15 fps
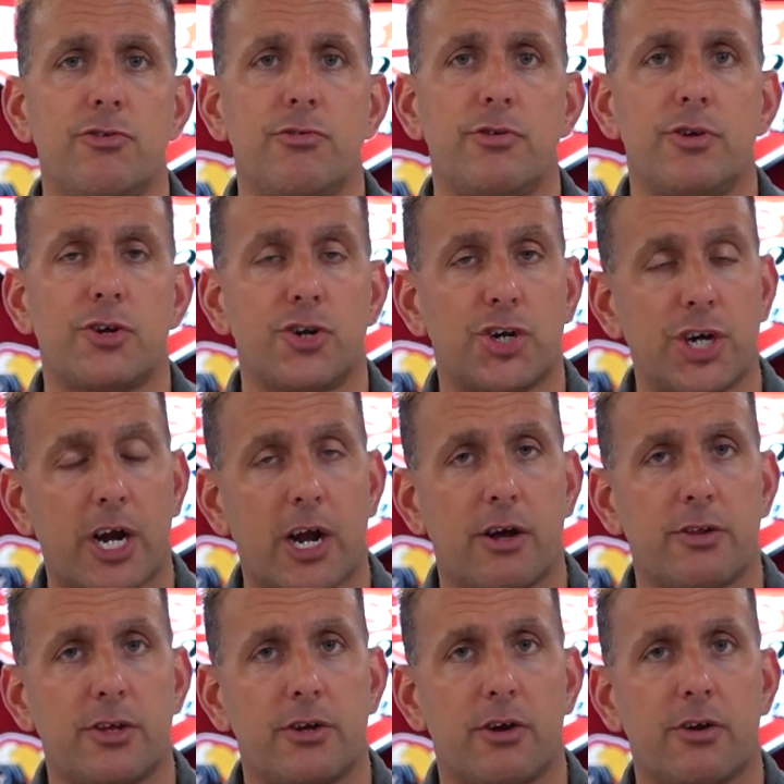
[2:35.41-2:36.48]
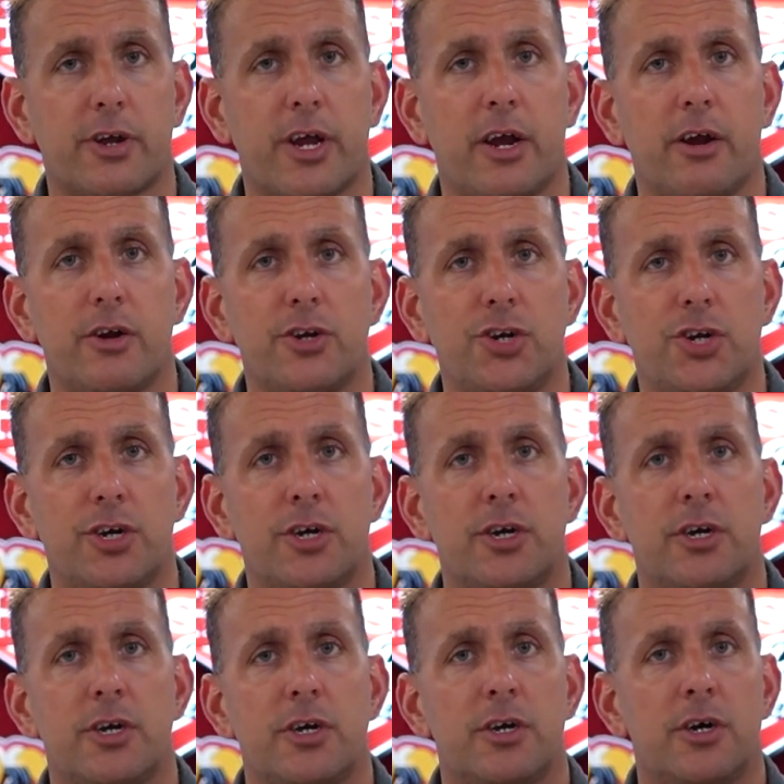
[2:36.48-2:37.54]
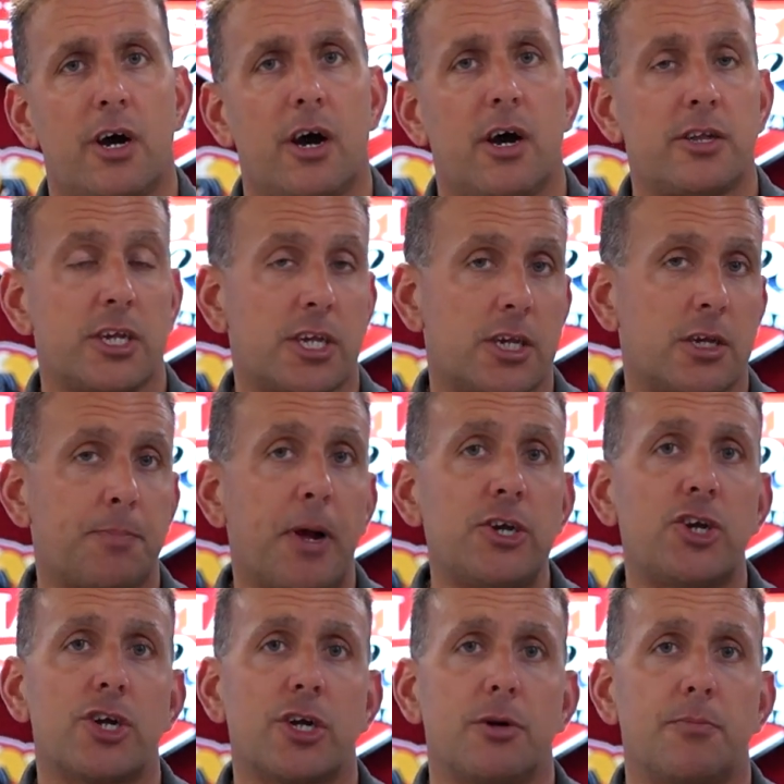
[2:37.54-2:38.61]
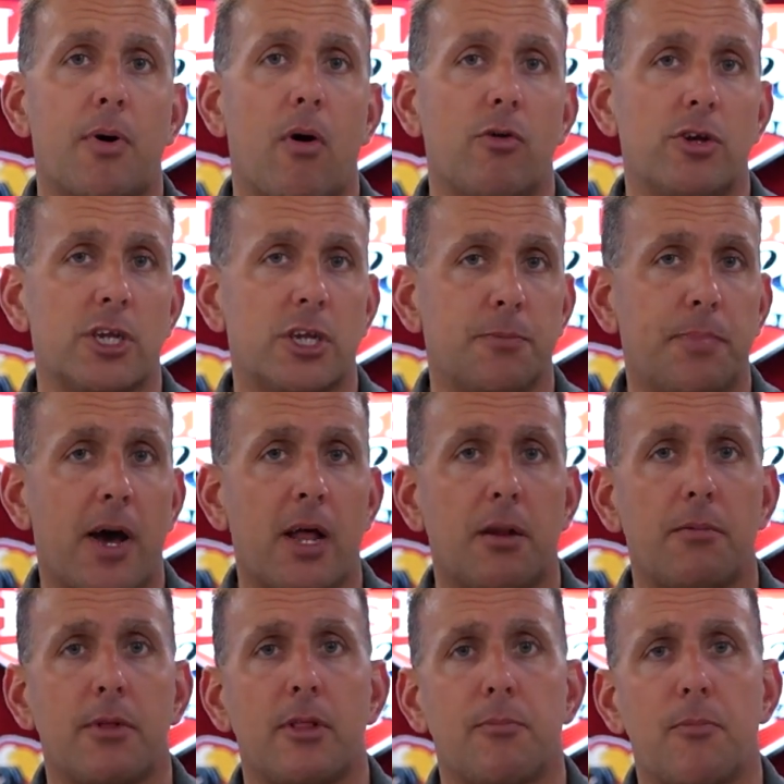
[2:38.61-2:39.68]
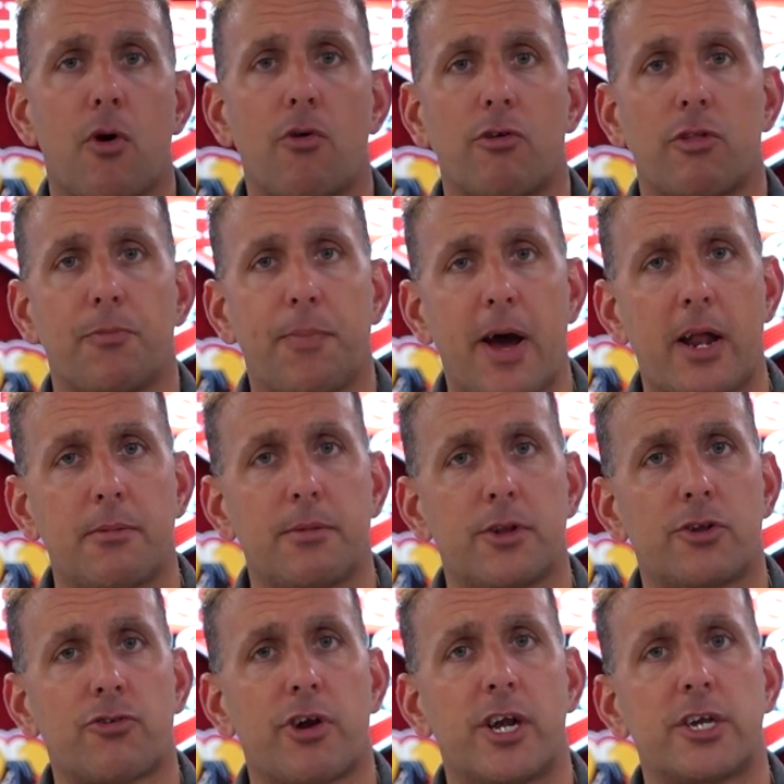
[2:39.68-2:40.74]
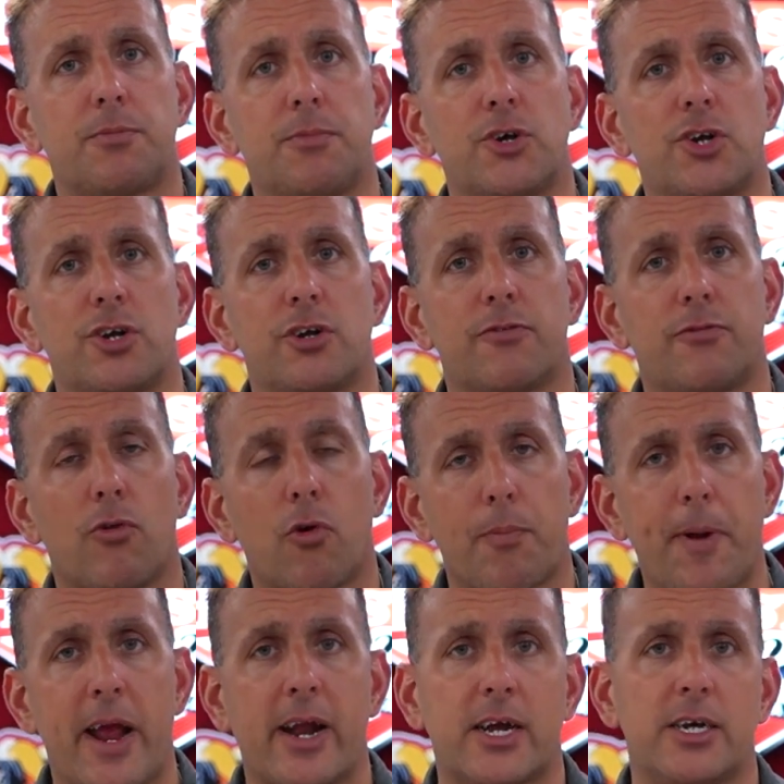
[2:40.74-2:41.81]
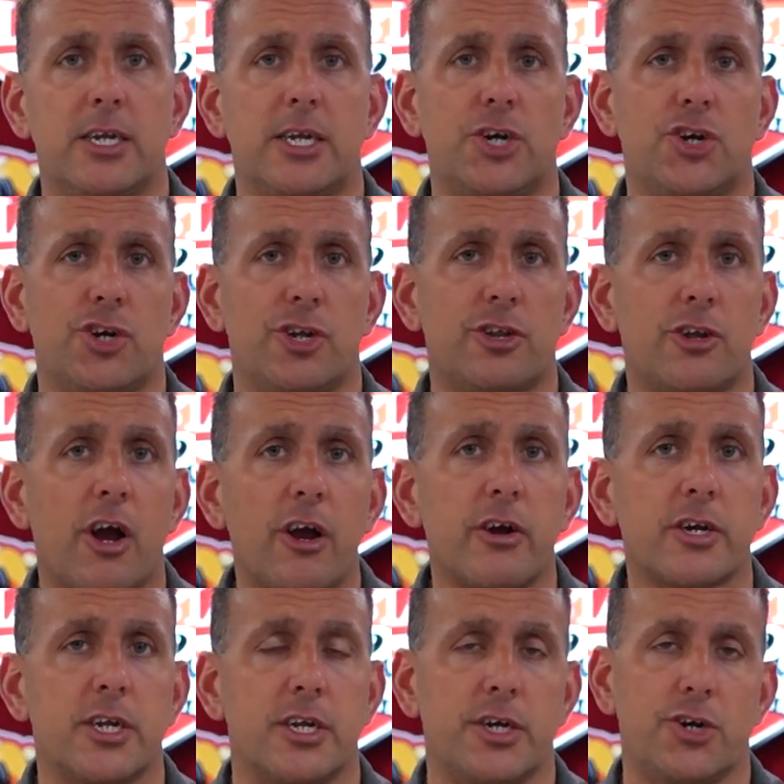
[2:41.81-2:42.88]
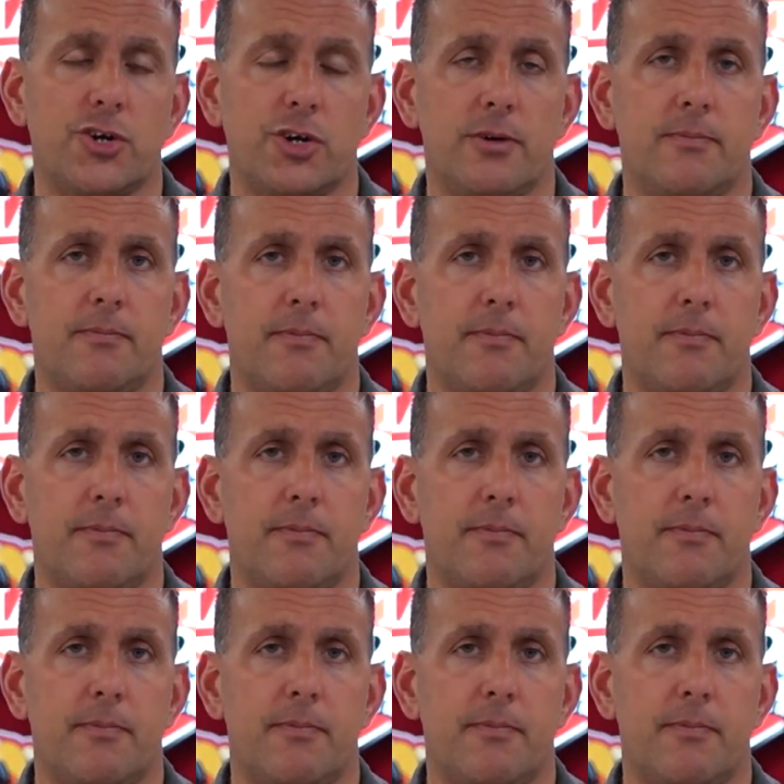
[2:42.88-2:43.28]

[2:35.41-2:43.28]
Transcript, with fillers: You can check out the undercarriage, uh, the suspension components, the bottom of the motor, the bottom of the transmission, the floor pan condition, the tire condition.